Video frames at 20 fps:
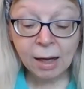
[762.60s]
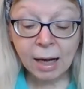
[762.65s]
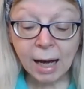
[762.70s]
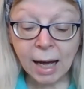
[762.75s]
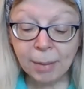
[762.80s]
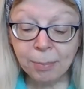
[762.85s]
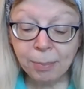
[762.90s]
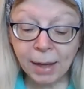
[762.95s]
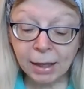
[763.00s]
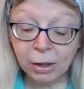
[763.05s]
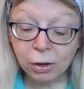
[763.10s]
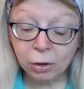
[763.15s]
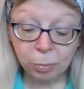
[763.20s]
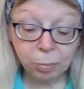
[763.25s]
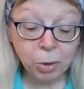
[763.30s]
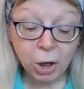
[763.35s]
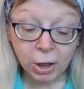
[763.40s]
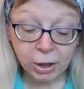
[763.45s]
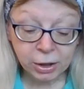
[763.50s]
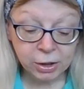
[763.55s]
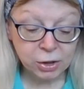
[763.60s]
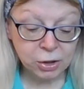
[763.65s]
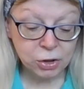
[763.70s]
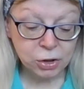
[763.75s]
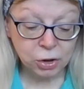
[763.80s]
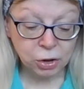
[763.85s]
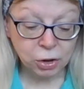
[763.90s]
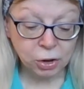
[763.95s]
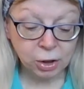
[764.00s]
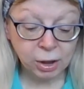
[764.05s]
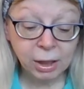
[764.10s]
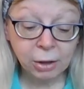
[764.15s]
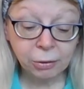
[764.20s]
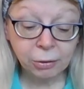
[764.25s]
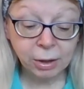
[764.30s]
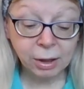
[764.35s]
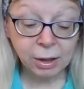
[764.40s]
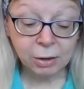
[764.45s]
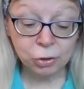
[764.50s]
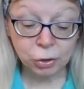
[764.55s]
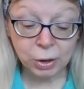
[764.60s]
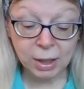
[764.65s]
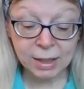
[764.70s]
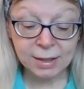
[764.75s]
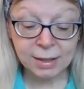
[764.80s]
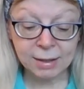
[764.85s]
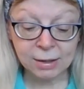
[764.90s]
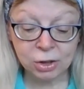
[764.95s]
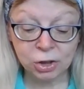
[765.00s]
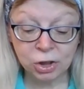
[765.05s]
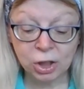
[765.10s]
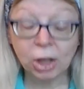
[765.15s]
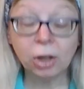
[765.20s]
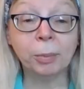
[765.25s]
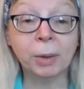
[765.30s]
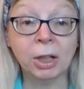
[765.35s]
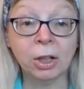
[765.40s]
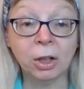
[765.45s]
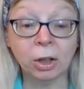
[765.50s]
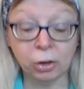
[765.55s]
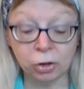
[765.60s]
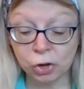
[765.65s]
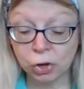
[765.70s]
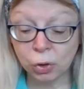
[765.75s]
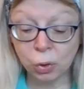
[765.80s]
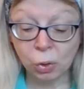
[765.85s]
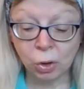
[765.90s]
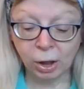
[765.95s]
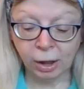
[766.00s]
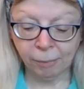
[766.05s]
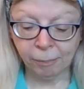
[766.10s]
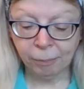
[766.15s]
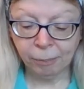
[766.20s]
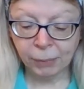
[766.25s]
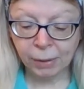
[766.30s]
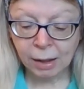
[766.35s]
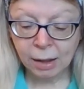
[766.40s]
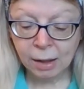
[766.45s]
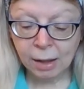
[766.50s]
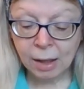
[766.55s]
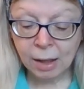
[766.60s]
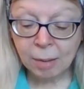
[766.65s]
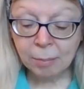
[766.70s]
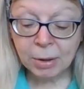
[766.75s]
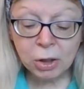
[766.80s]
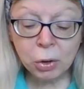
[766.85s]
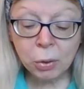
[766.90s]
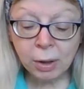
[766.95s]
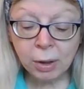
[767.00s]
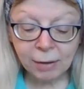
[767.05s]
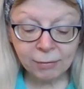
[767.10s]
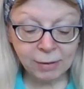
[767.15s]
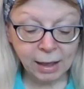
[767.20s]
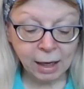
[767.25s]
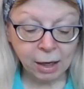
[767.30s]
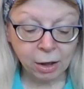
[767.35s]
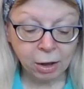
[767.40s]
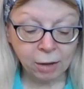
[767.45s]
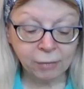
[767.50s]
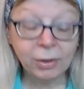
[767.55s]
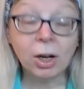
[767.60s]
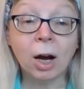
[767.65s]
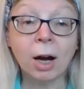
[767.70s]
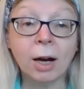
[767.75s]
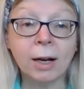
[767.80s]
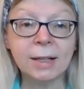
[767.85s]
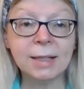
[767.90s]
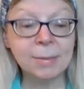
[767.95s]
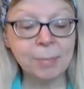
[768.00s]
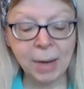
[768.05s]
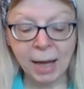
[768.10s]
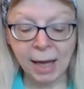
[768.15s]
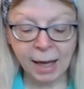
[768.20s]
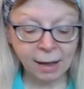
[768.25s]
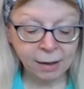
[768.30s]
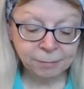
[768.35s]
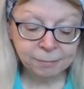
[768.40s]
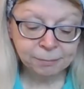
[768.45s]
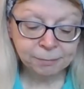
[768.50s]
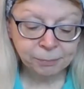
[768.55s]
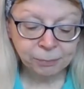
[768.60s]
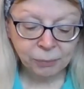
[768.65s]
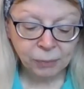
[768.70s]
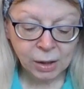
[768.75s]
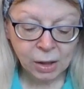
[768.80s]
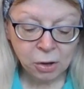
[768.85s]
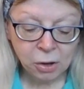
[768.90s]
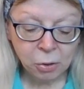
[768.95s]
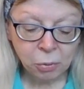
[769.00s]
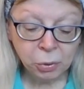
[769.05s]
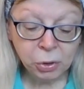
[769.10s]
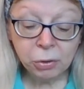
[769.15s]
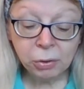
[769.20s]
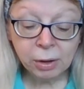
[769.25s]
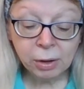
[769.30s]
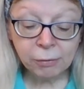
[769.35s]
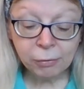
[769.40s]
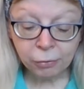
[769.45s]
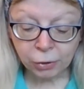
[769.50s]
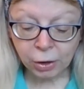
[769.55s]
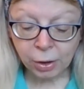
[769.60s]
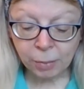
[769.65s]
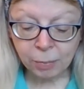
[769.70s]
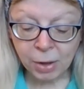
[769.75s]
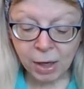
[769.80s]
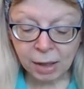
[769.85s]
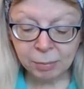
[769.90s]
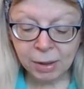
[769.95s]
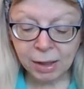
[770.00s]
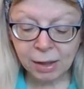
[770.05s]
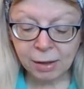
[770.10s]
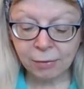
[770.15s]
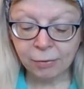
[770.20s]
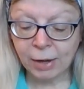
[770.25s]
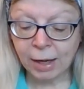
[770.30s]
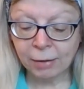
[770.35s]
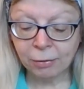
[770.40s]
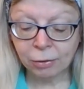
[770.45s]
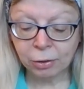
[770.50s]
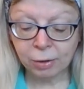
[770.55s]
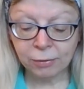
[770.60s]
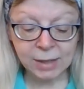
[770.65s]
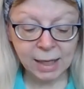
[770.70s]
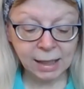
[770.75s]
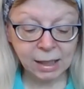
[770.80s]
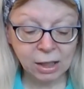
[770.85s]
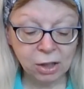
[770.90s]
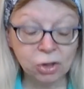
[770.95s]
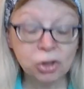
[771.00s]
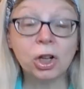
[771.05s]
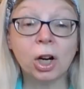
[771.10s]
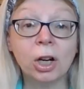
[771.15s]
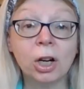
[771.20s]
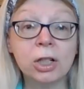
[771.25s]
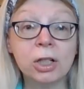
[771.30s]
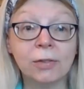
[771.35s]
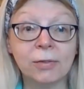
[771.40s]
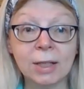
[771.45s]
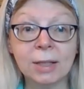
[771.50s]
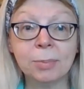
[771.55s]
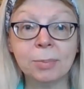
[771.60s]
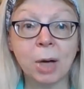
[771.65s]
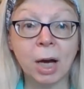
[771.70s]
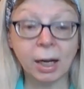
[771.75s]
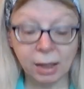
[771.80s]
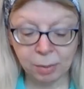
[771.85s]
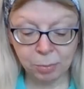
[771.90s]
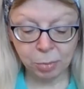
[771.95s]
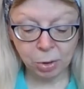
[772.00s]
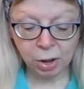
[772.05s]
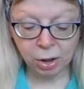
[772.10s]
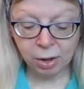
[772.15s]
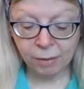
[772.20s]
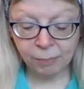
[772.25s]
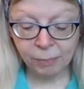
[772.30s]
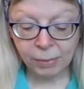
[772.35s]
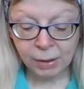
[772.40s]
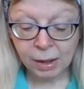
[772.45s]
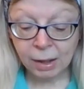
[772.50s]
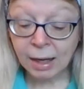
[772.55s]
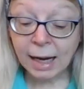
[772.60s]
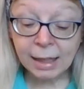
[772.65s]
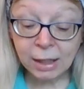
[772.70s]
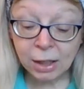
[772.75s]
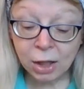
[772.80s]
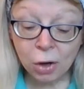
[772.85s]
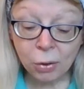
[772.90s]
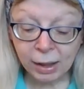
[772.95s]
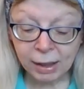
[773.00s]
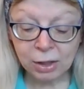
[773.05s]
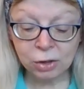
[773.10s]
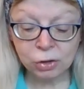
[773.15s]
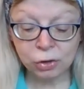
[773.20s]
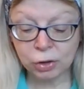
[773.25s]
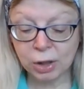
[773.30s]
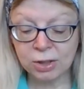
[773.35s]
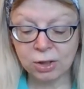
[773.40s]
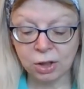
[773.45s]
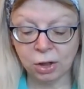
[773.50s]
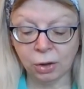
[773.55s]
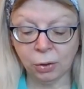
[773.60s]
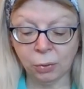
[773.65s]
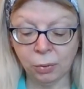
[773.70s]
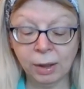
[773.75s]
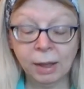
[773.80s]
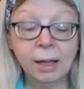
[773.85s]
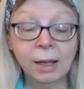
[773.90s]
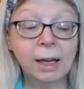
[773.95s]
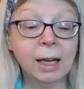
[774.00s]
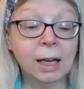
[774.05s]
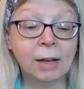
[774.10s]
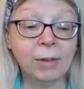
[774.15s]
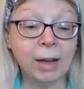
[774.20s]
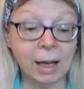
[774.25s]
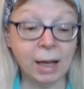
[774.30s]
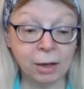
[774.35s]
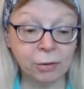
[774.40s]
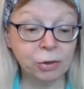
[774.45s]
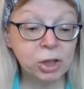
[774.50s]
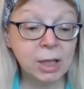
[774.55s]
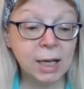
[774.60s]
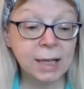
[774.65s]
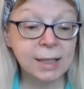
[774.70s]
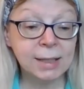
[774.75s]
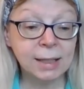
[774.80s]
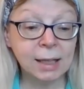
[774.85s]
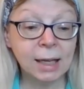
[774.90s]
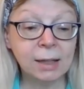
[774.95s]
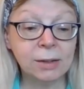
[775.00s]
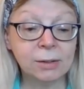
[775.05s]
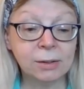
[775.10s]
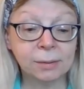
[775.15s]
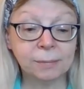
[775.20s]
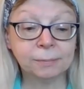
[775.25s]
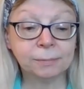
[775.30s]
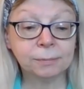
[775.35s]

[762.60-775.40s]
I beg your pardon, sir," here he addresses a gentleman on shore, "but you have the air of an honest man. Will you confer upon me the favor of taking charge of this pocketbook? I know I can trust you, and of advertising it.